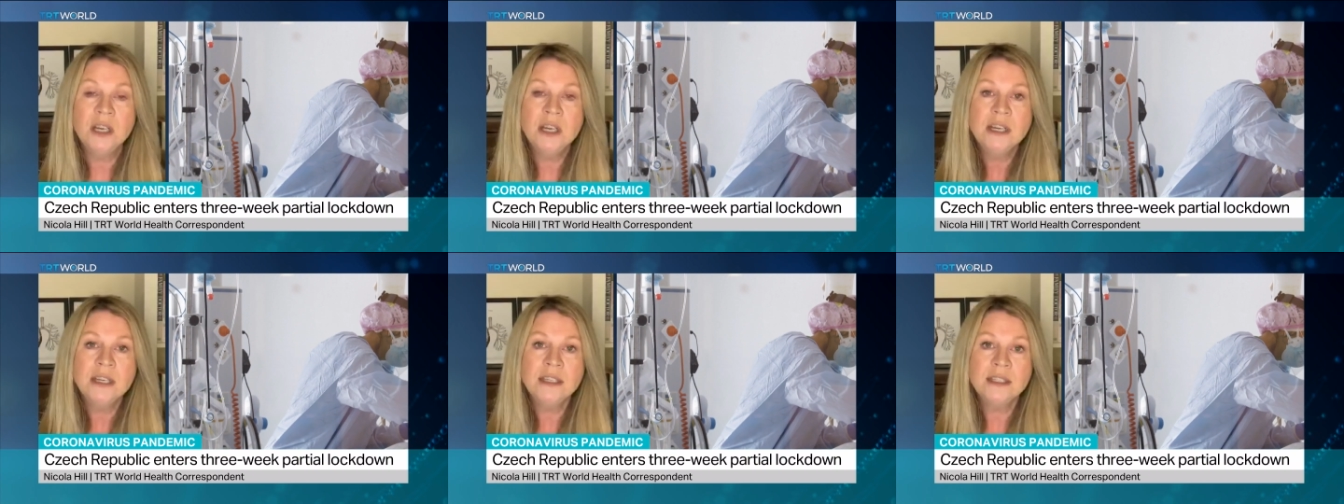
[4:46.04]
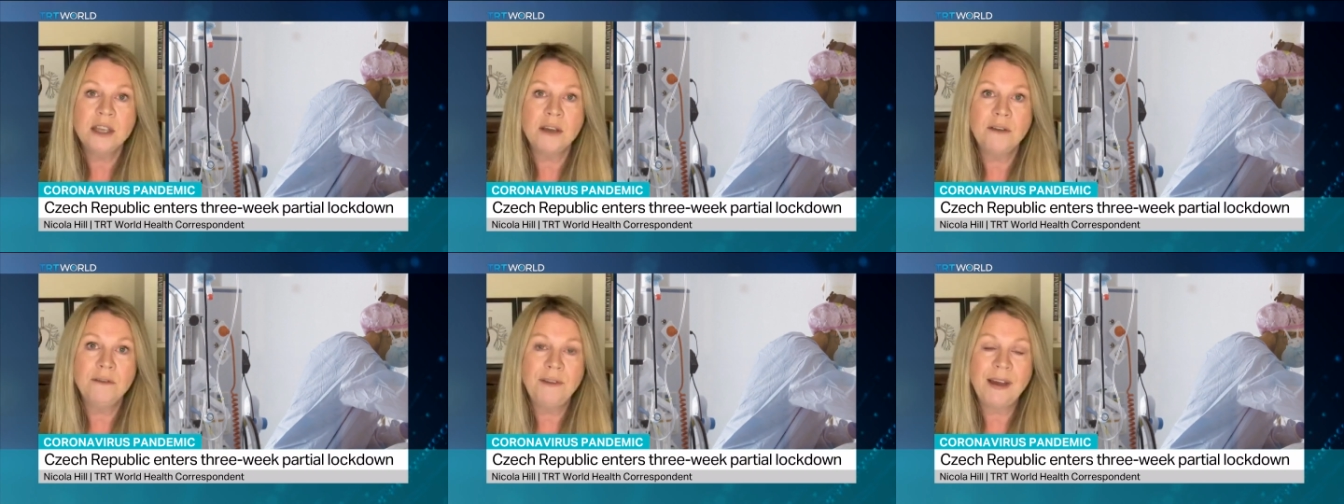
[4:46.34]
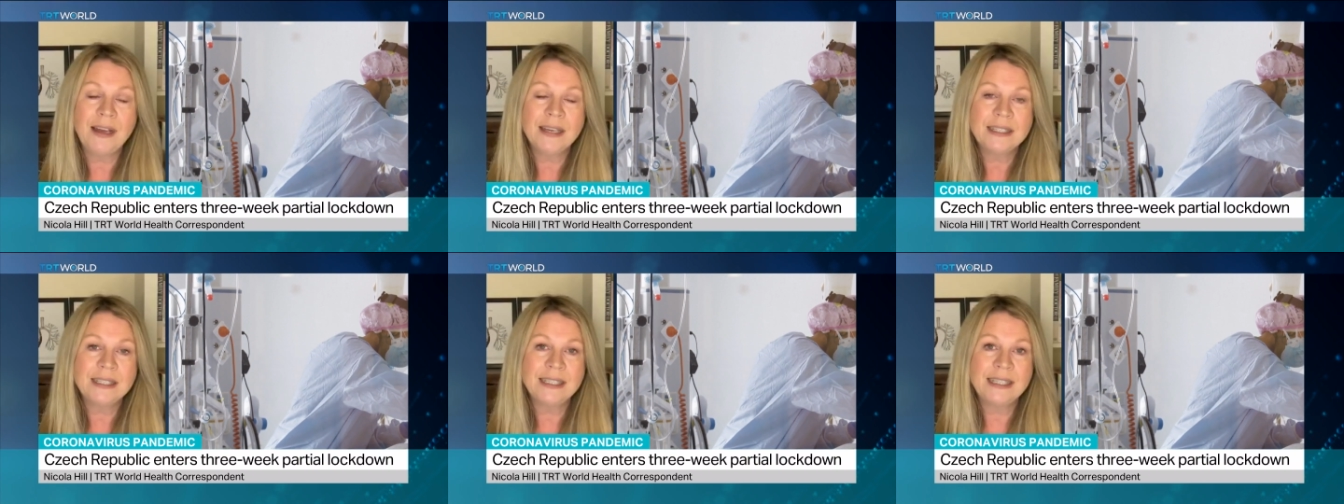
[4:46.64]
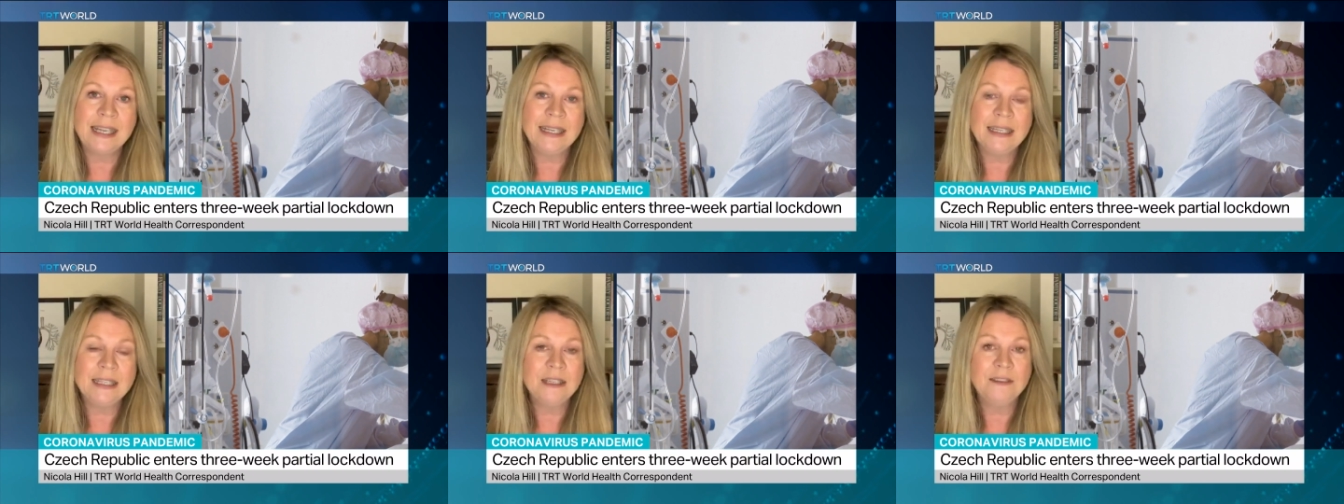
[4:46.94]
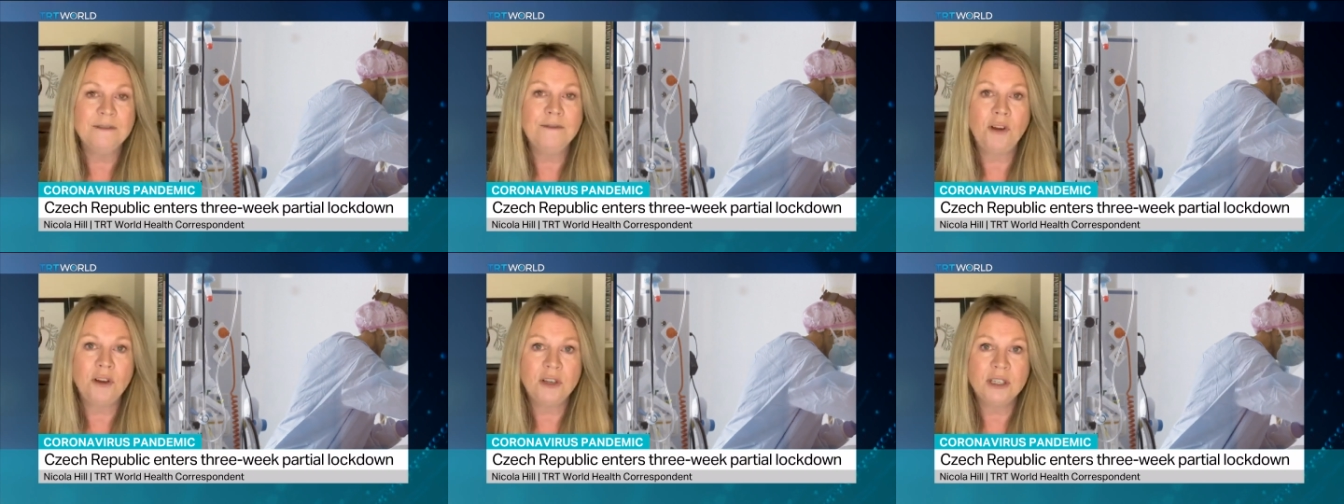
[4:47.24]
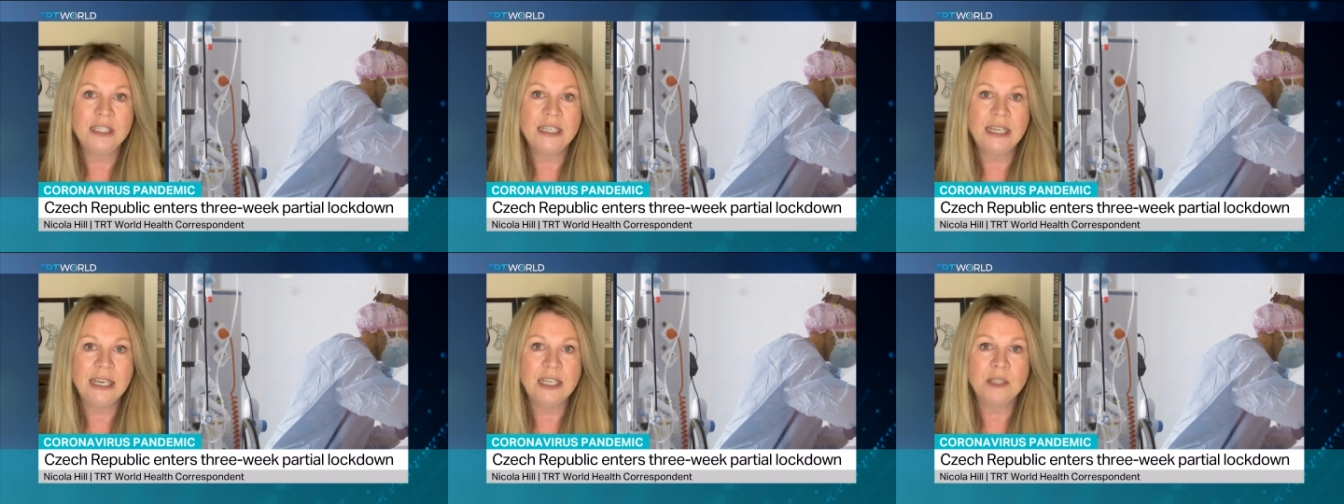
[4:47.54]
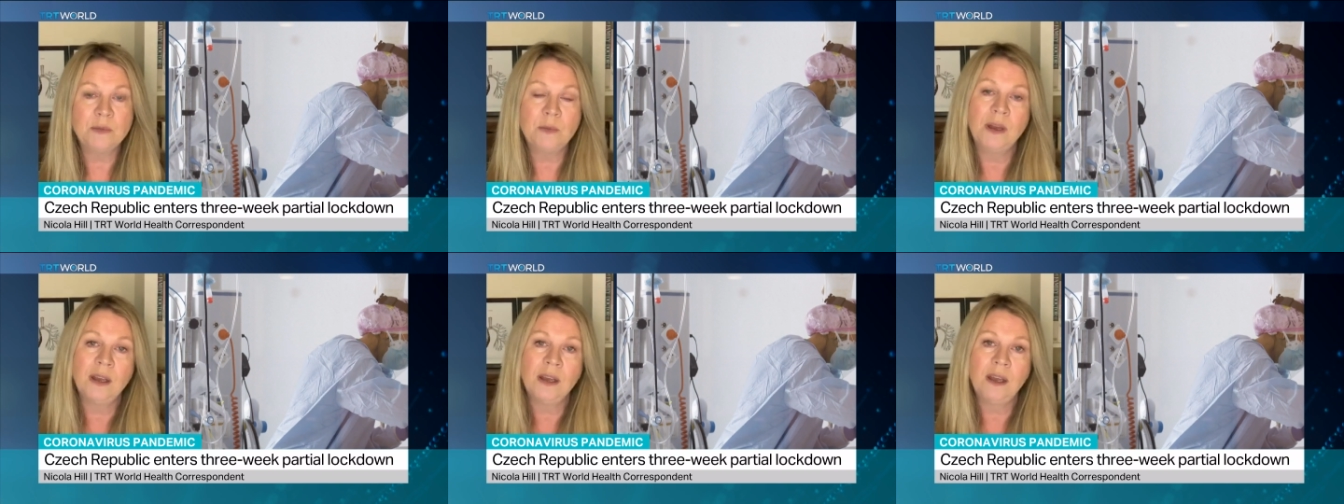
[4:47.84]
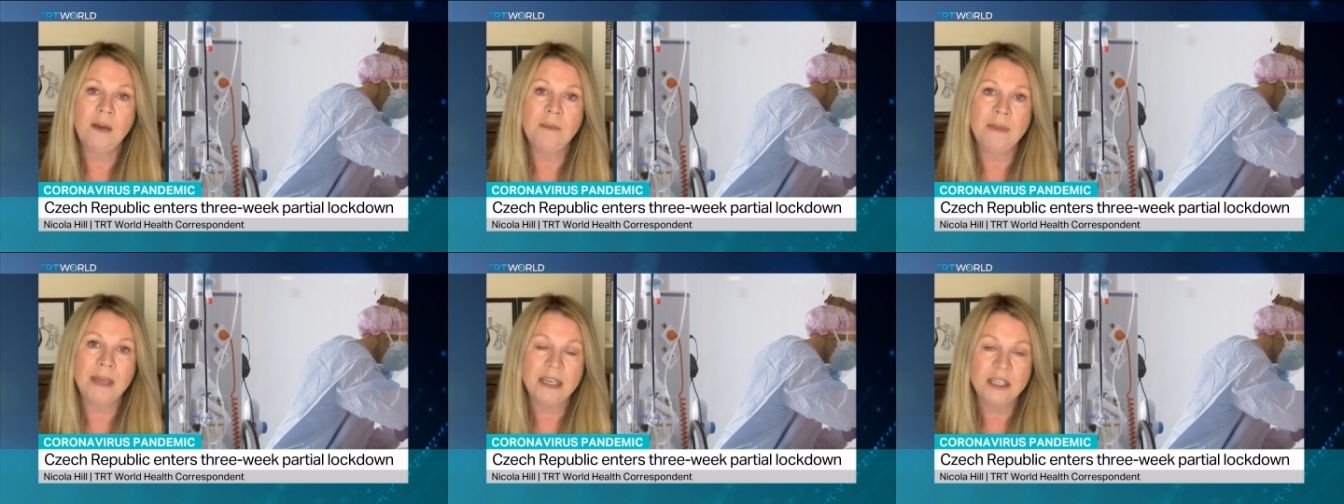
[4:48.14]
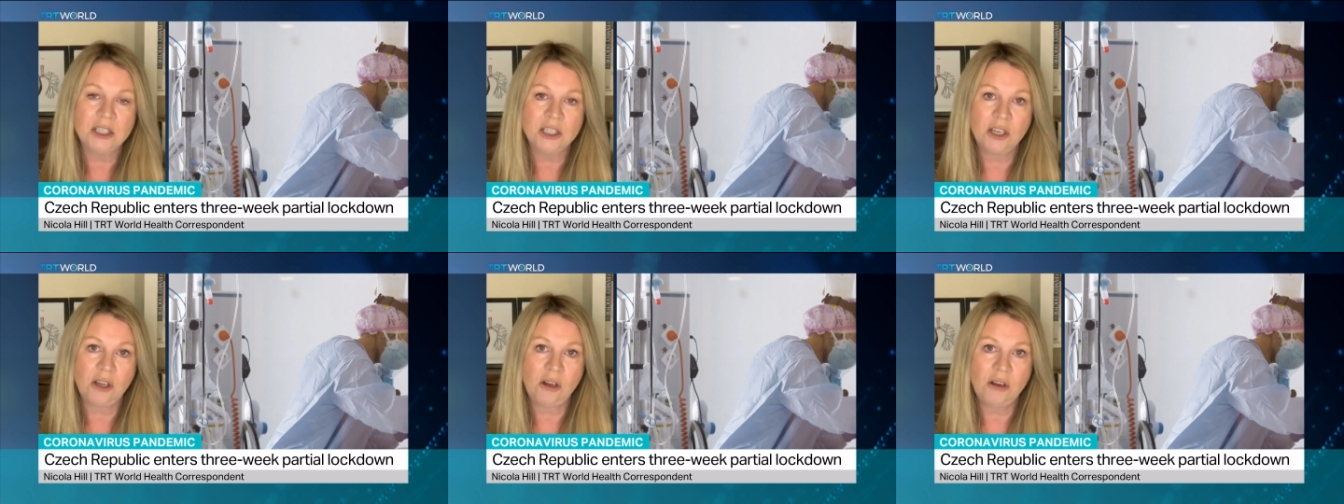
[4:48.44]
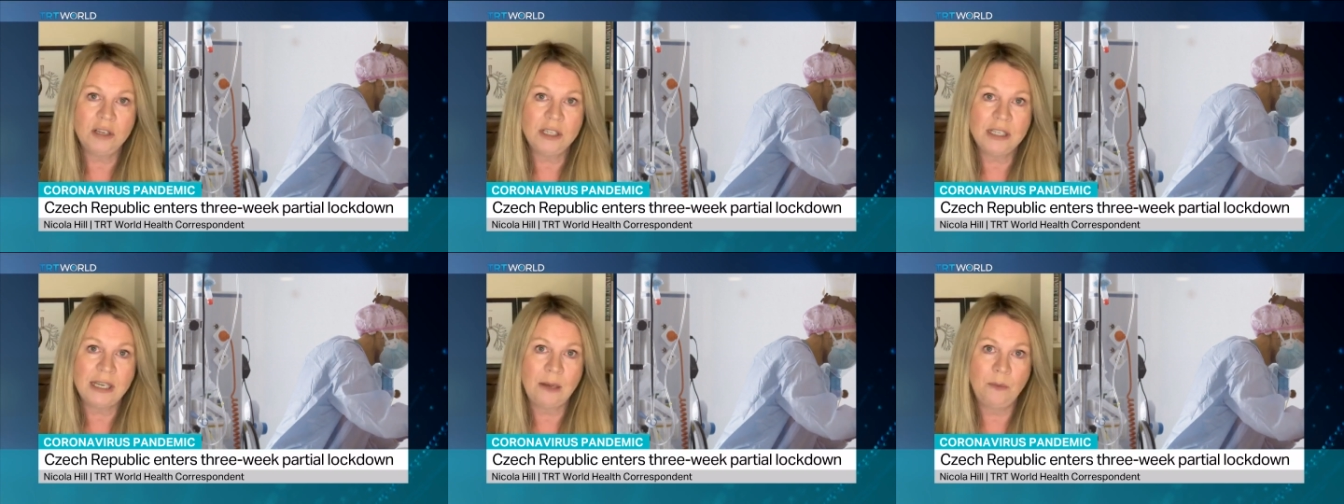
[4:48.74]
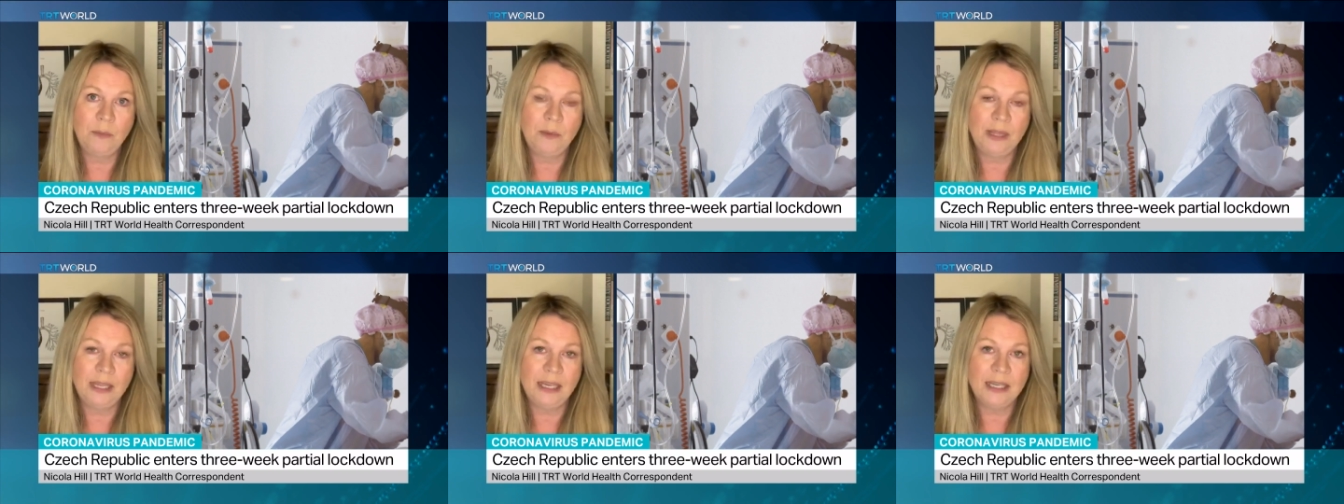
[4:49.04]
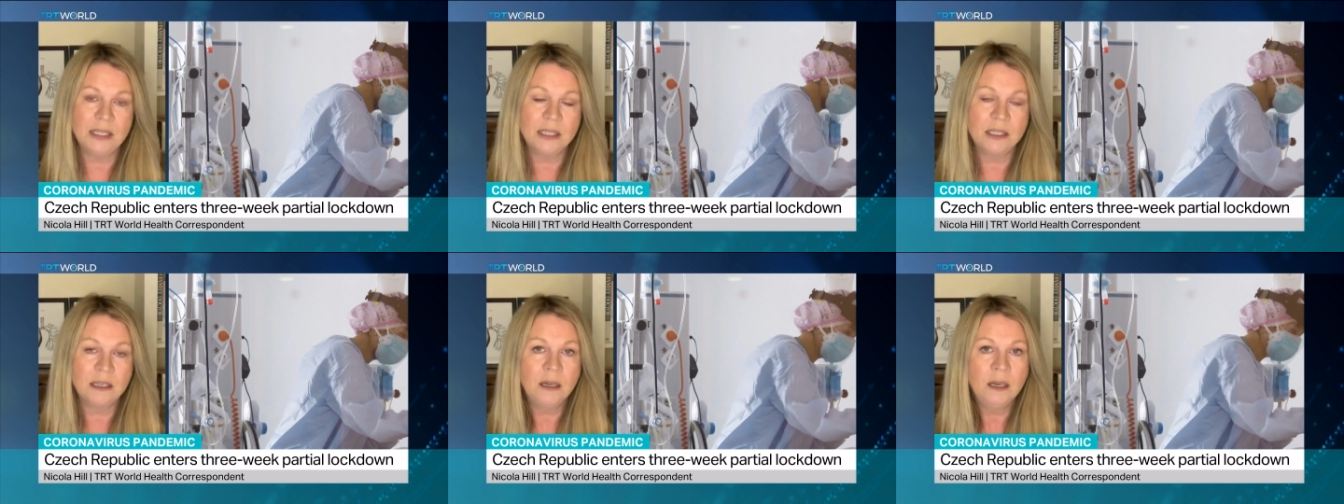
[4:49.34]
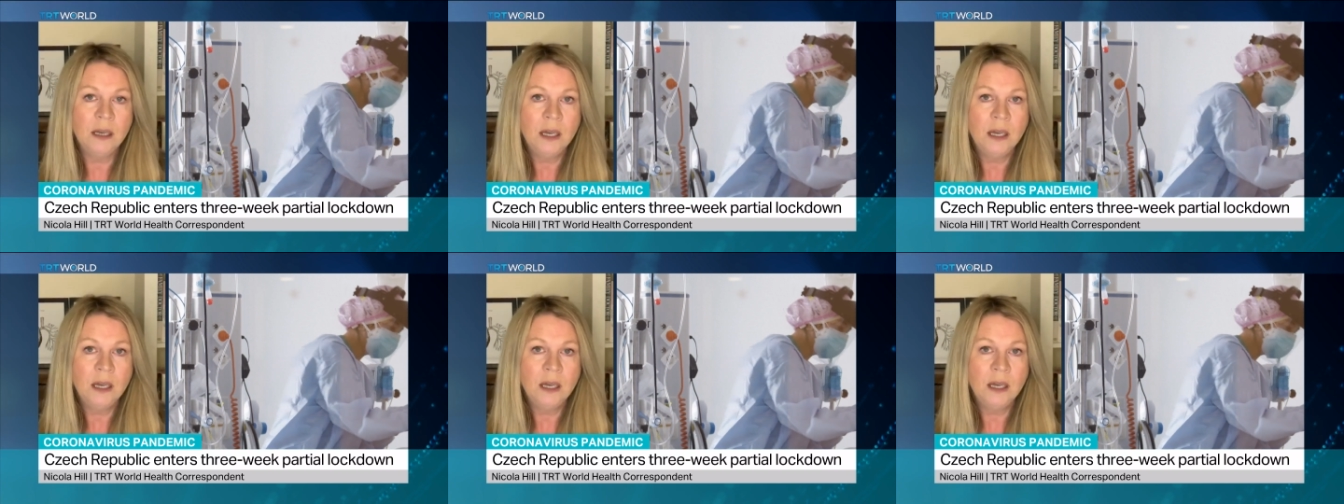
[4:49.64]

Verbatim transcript: so vaccinated volunteers weren't coming into contact with it.